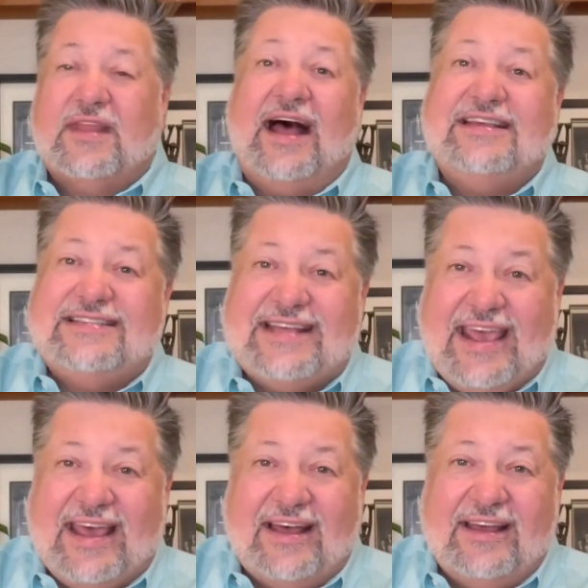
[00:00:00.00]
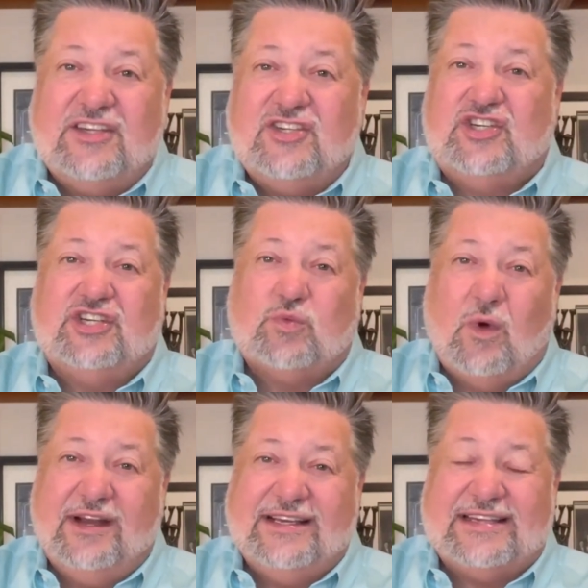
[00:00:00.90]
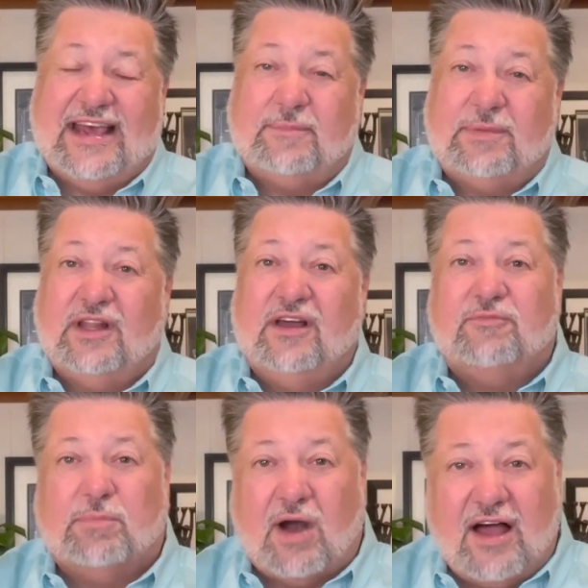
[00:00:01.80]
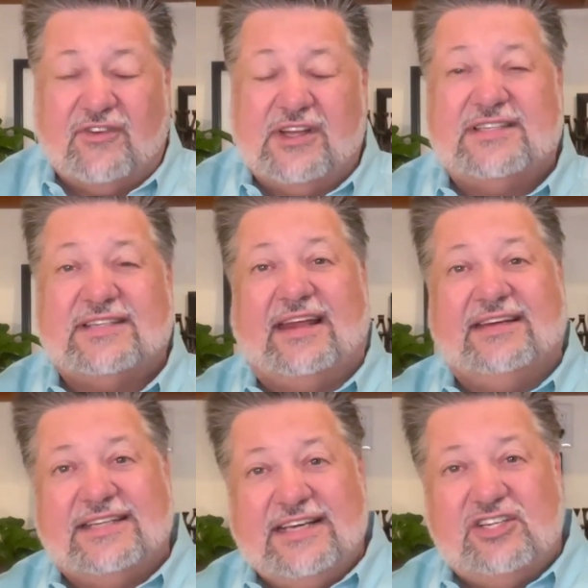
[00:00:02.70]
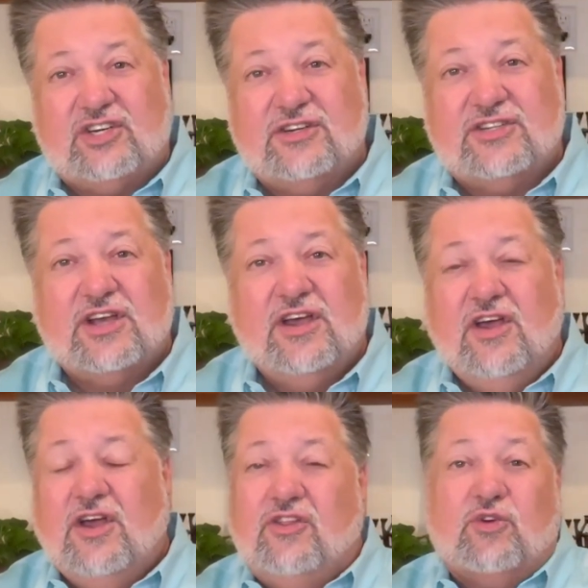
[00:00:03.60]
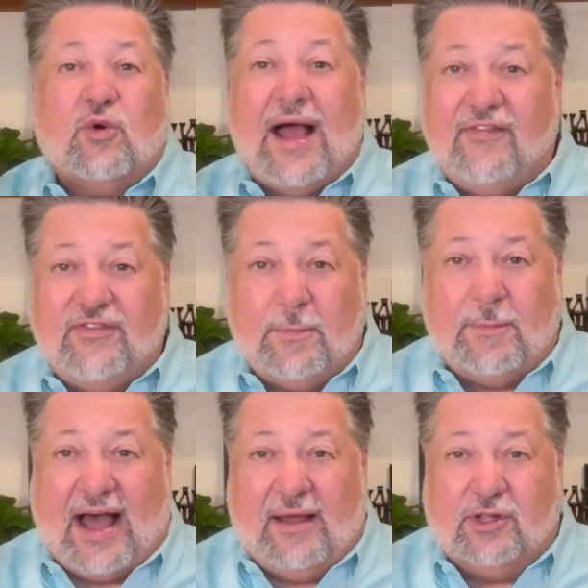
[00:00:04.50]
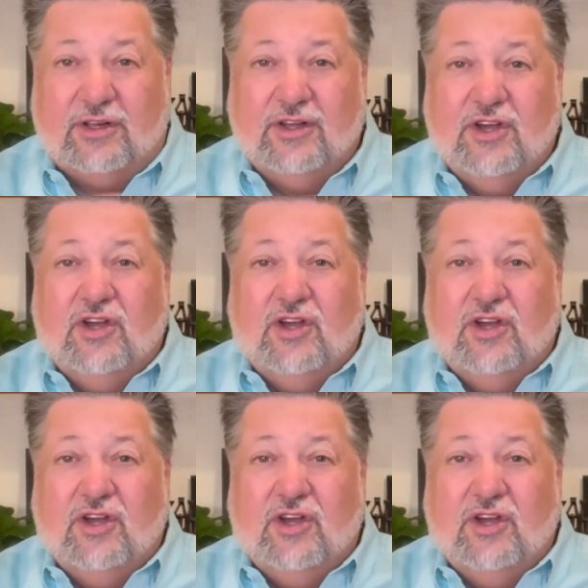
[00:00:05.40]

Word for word: Isaiah is just one example of prophets and teachers throughout the Bible